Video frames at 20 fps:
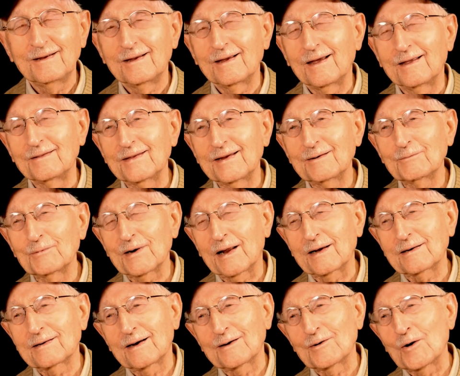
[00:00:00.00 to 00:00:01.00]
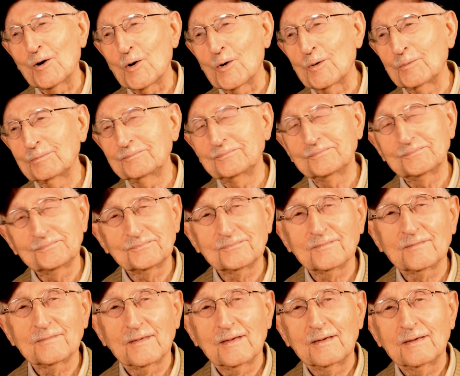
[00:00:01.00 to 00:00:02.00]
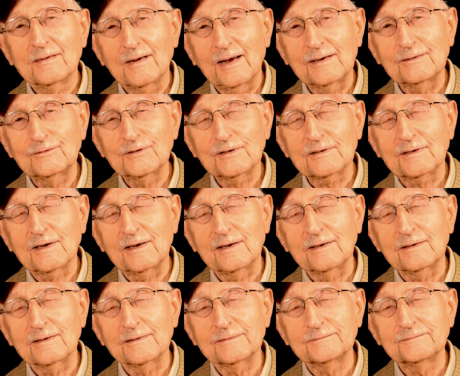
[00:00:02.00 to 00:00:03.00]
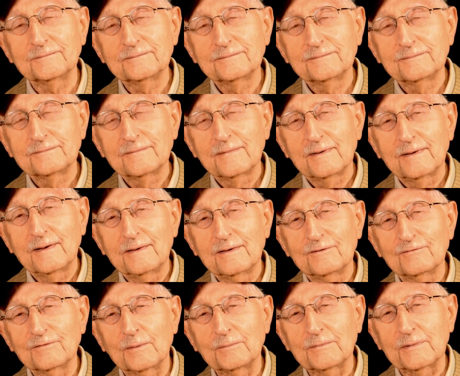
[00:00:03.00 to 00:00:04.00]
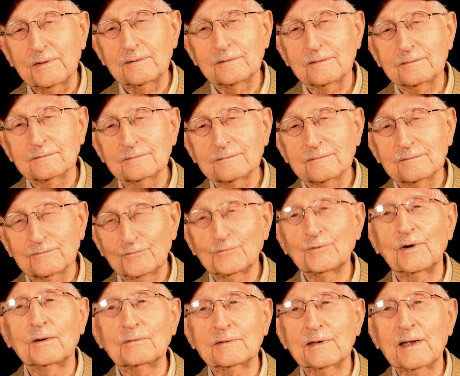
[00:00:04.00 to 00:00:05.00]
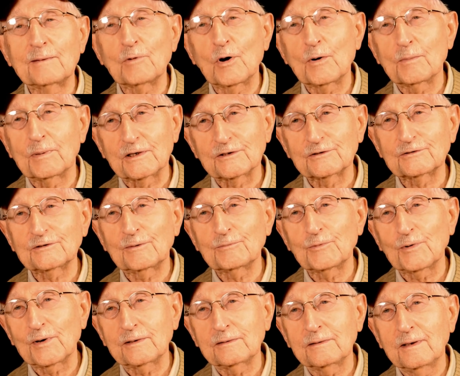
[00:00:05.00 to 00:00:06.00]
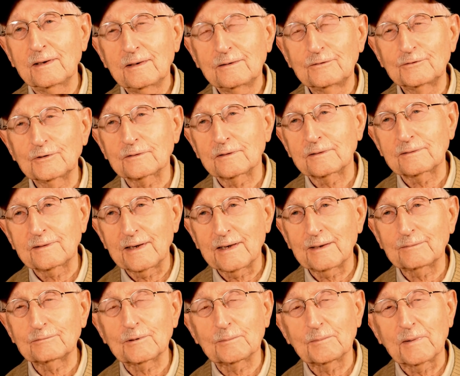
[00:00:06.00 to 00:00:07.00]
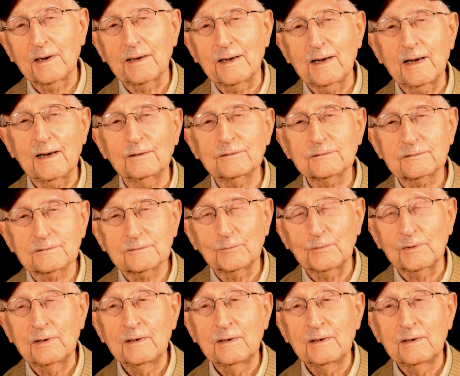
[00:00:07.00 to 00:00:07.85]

And then when I got home, I took a I came home on a subway, took a cab to my house.